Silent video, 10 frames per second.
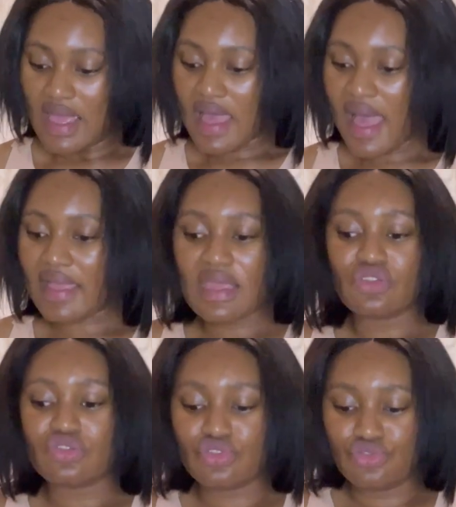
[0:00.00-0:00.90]
I
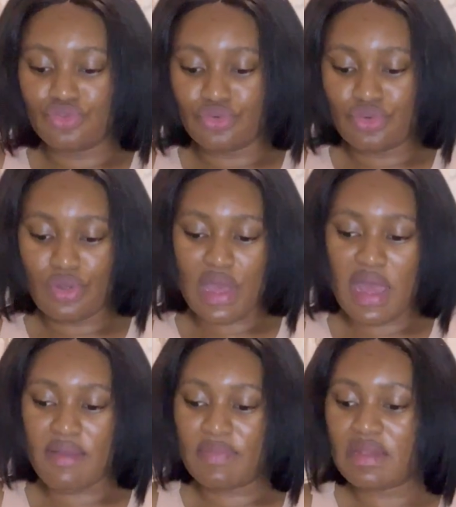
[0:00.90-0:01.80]
can do
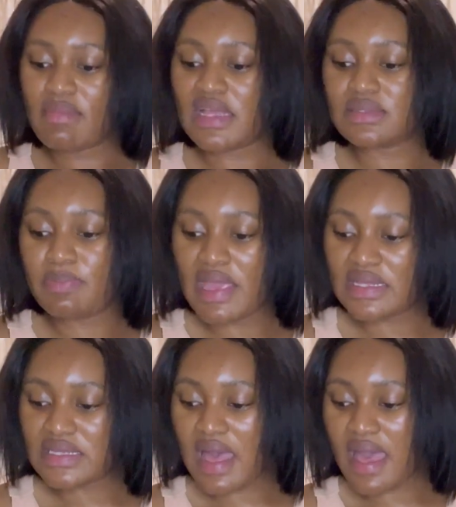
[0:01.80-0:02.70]
in my spare
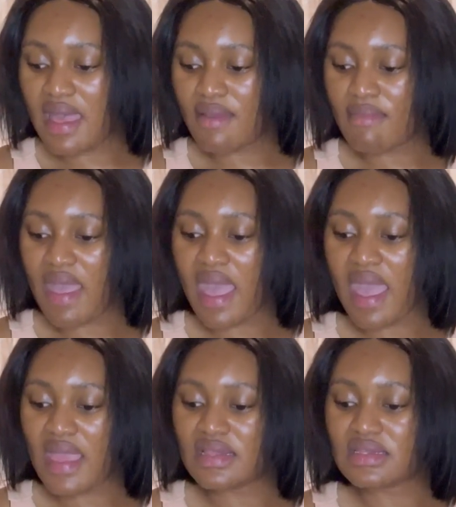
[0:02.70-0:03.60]
time,
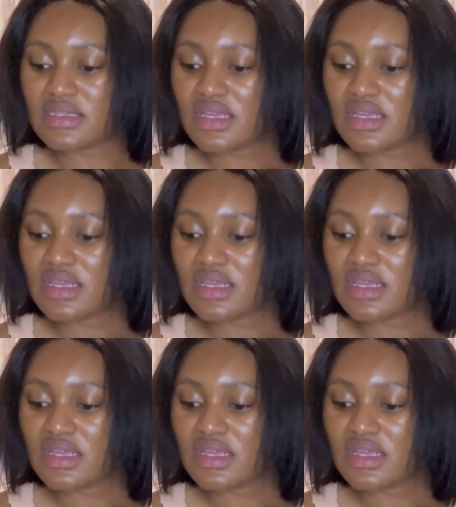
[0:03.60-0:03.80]
and